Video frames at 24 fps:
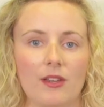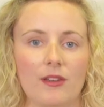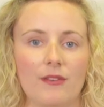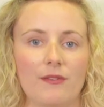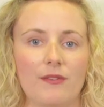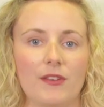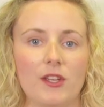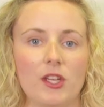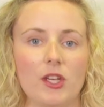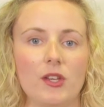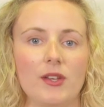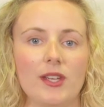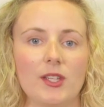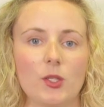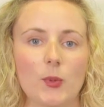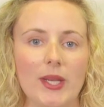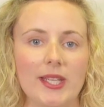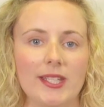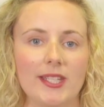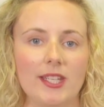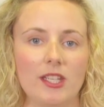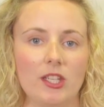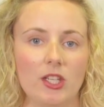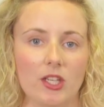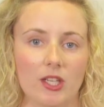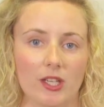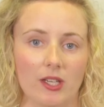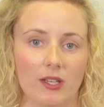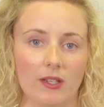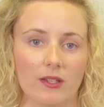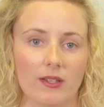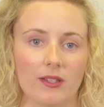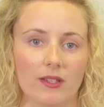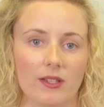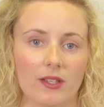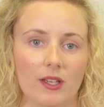For Unit 22,
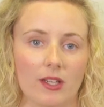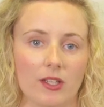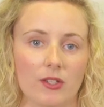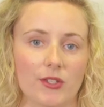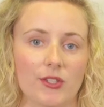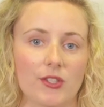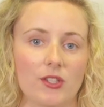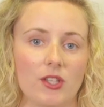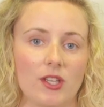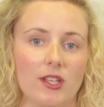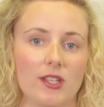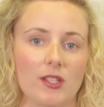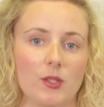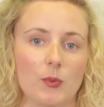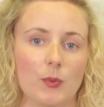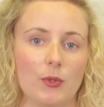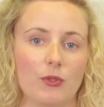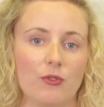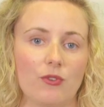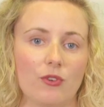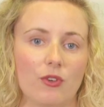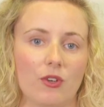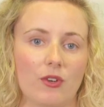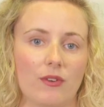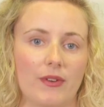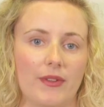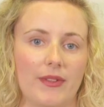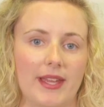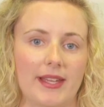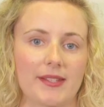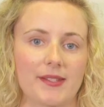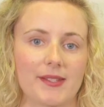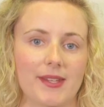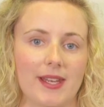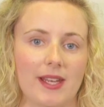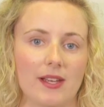your students will draw on
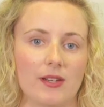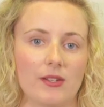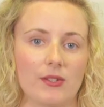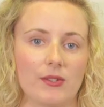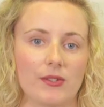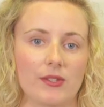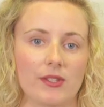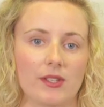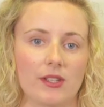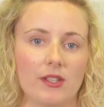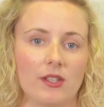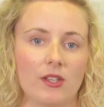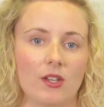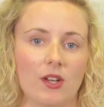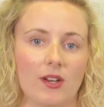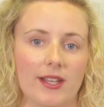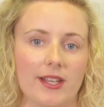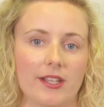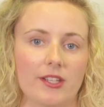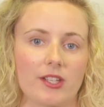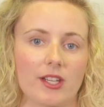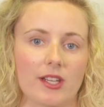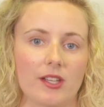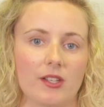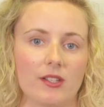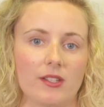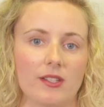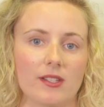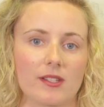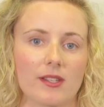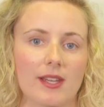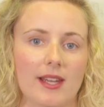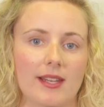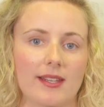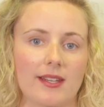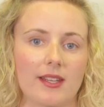their skills, knowledge and
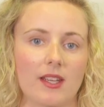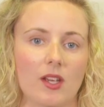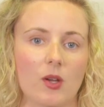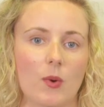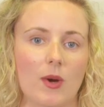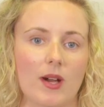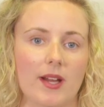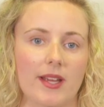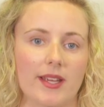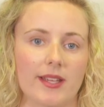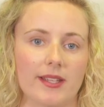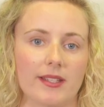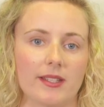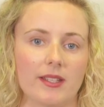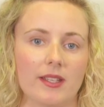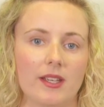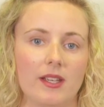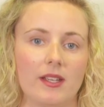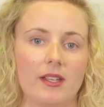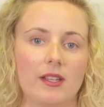understanding acquired